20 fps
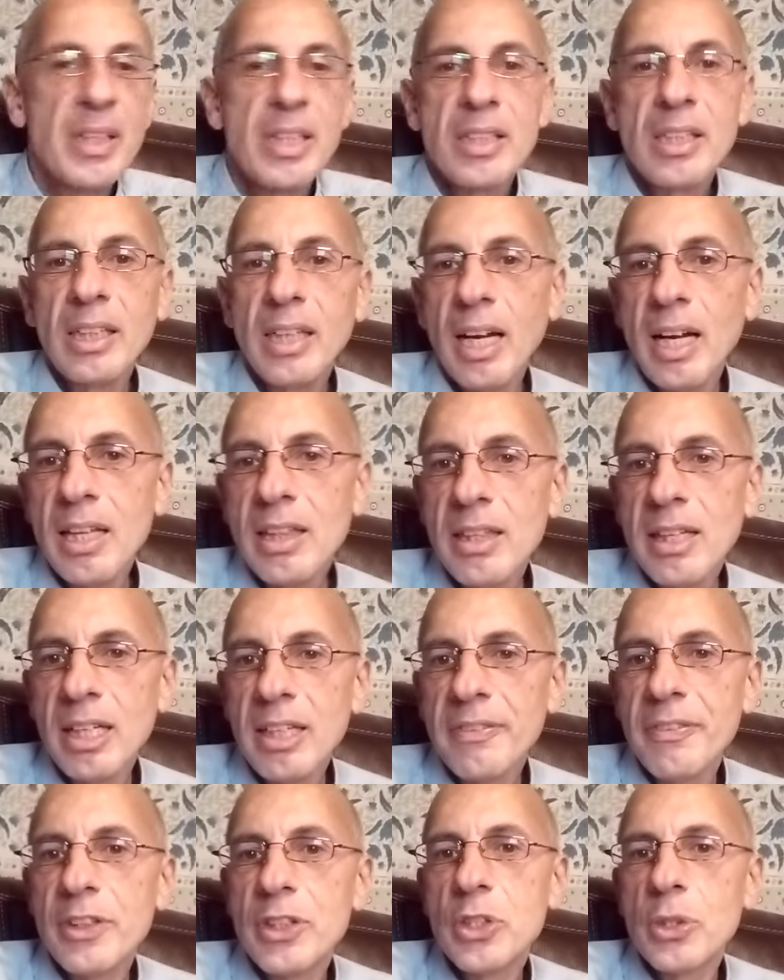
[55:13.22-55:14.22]
the guy thought
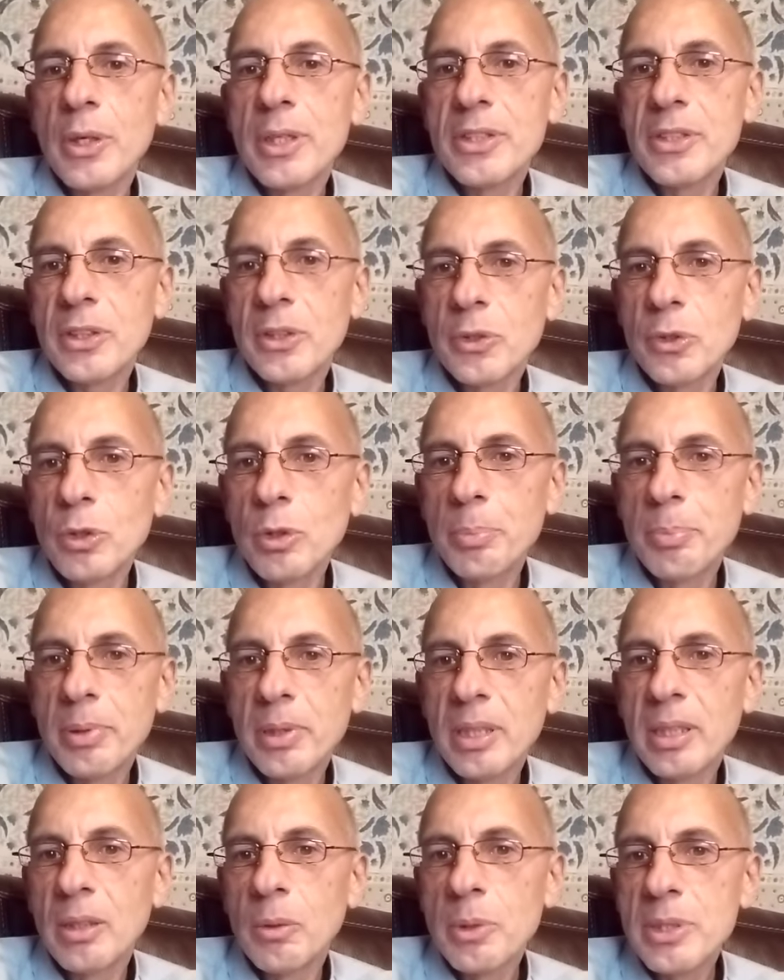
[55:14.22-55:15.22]
if he joins a group,
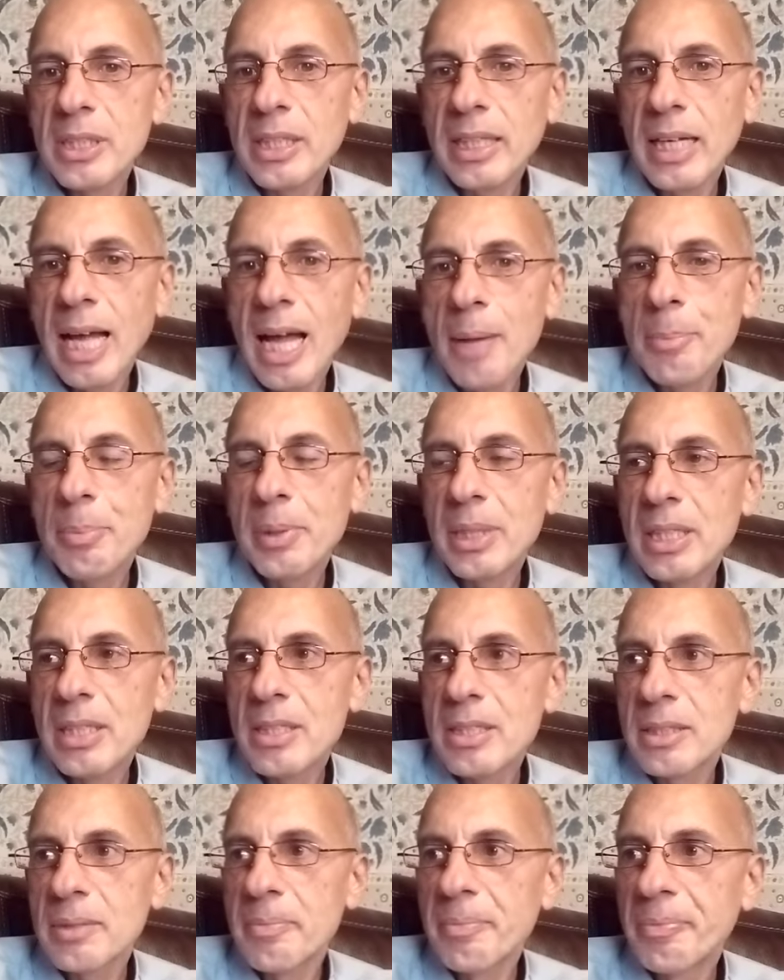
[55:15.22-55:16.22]
what's going to happen
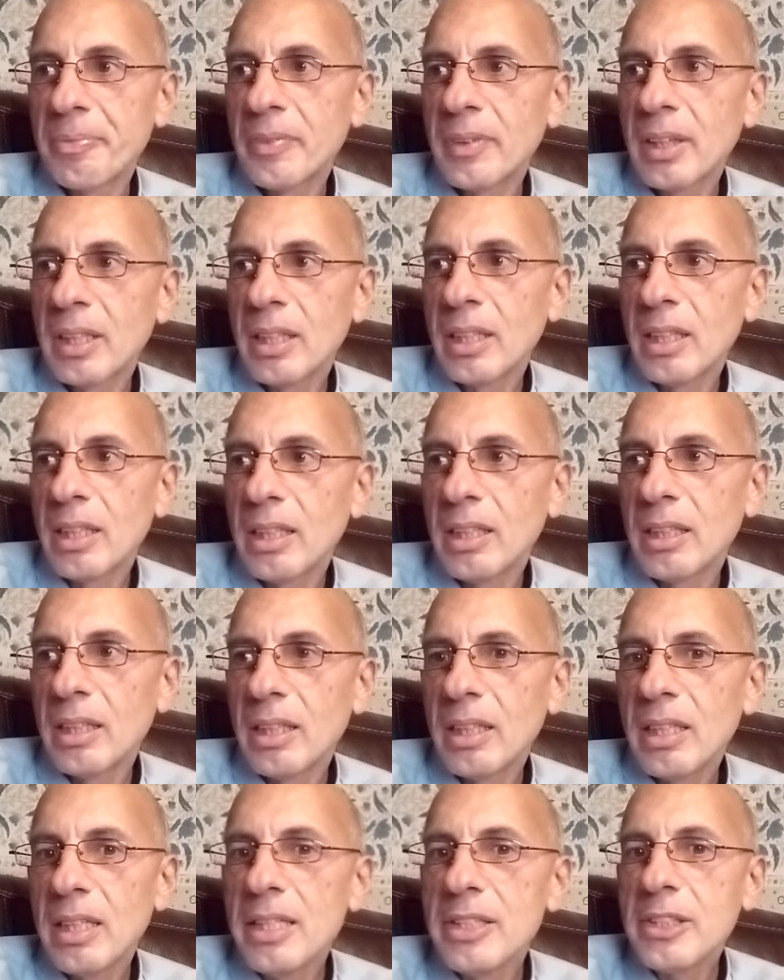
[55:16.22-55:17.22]
is
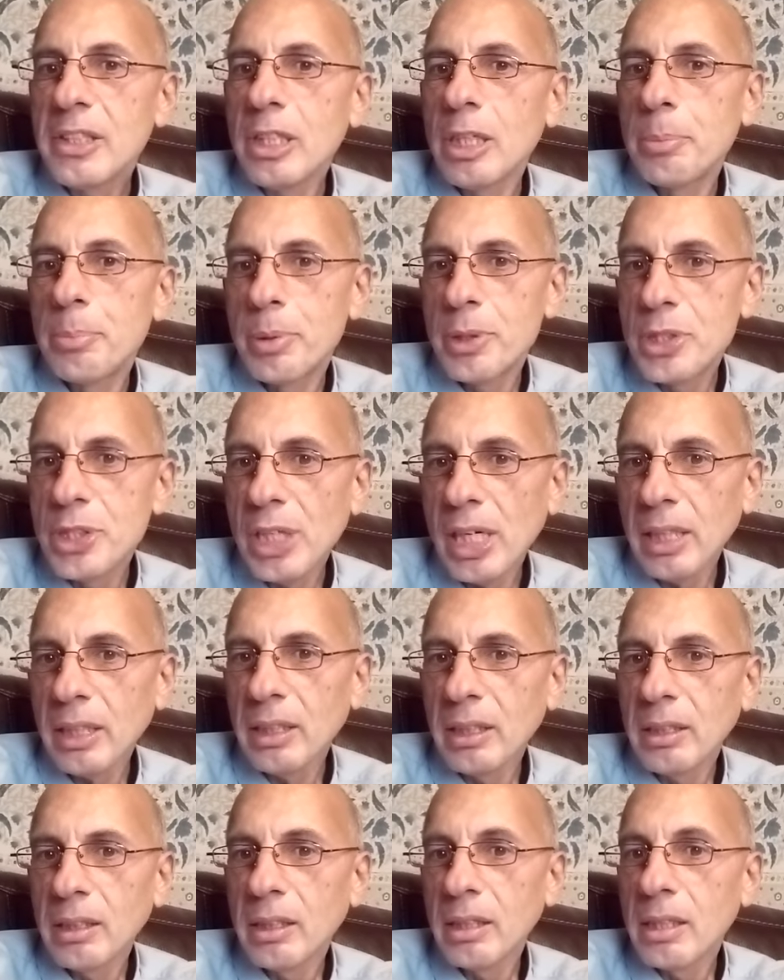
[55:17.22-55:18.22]
he's going to
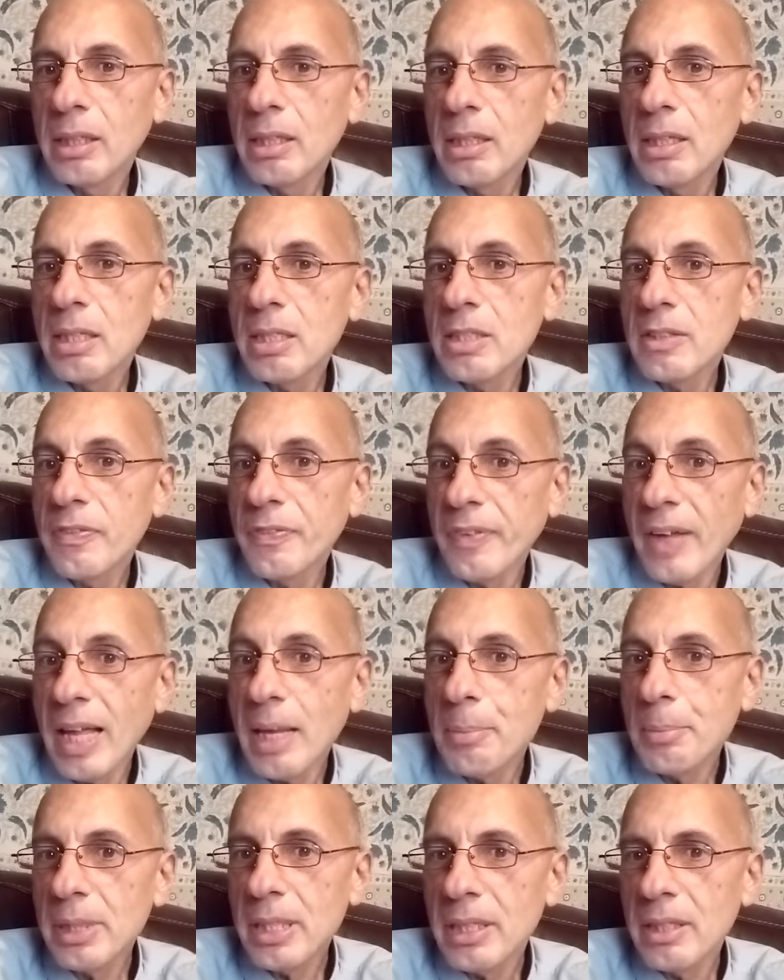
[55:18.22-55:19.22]
project his
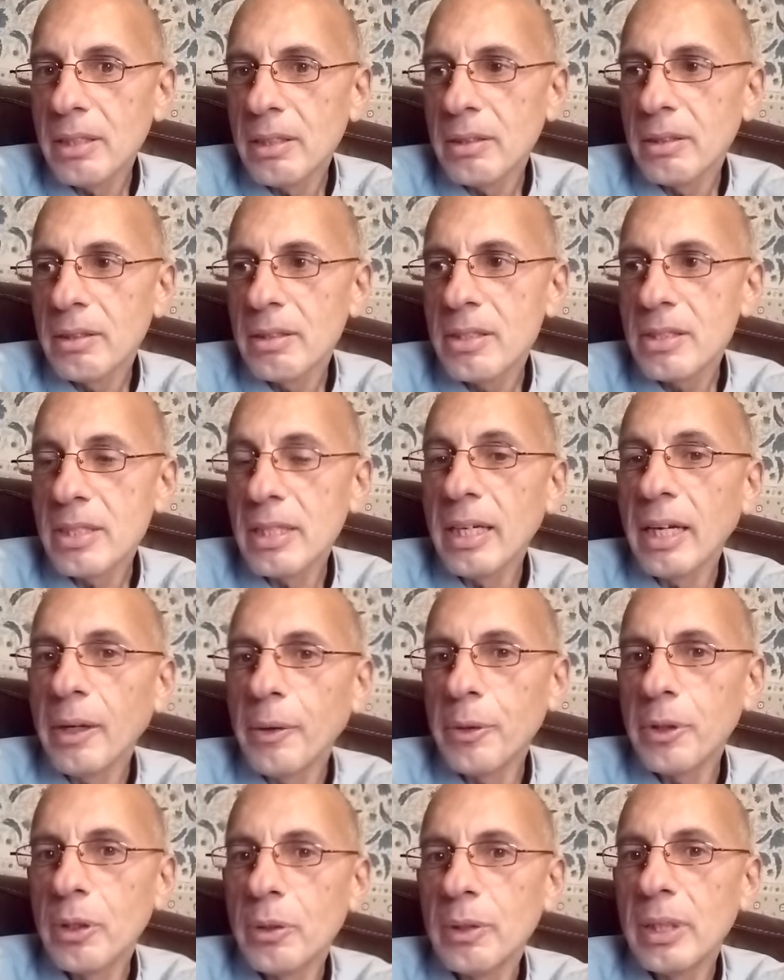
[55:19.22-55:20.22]
family
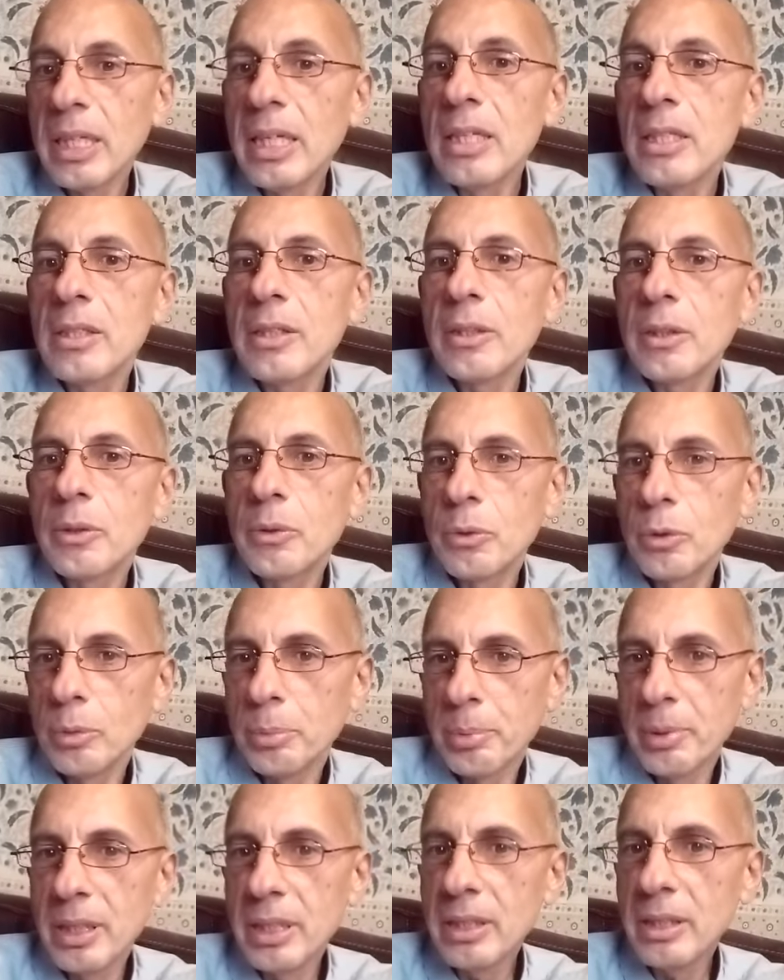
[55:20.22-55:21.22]
scenario into the
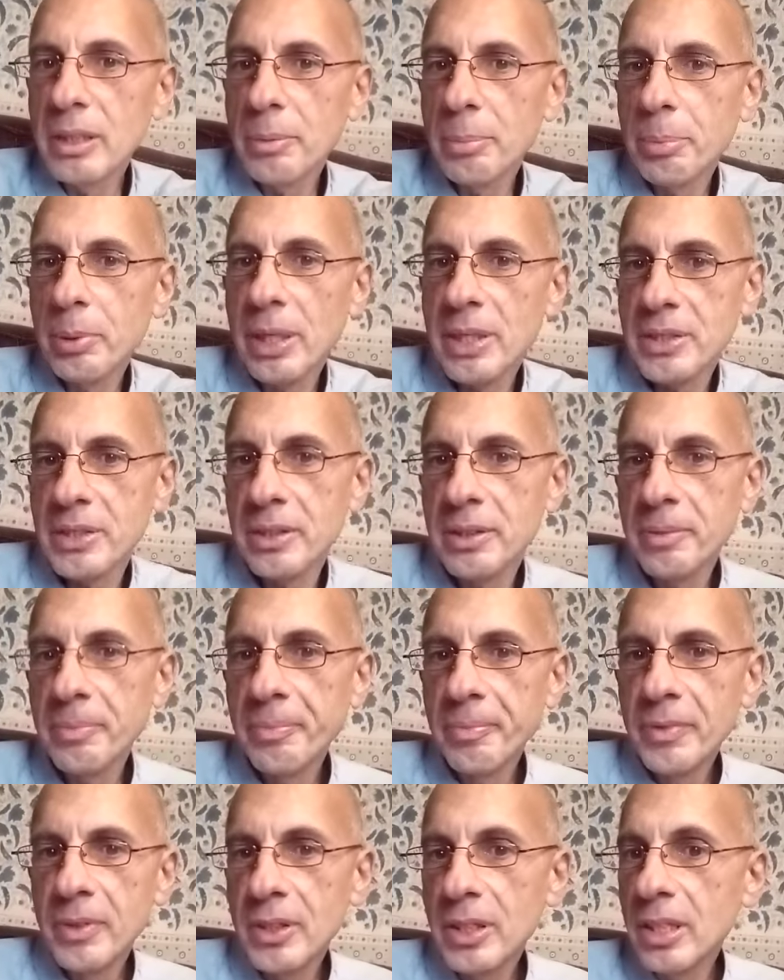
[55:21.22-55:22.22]
group, into the present.
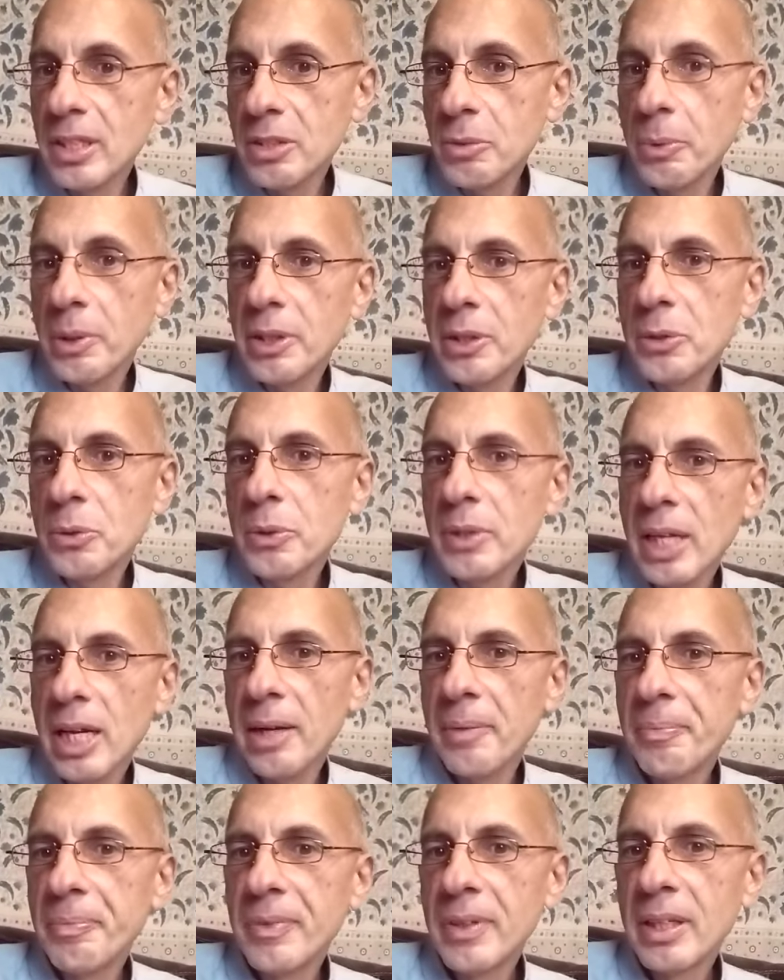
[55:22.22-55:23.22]
He doesn't want to do that.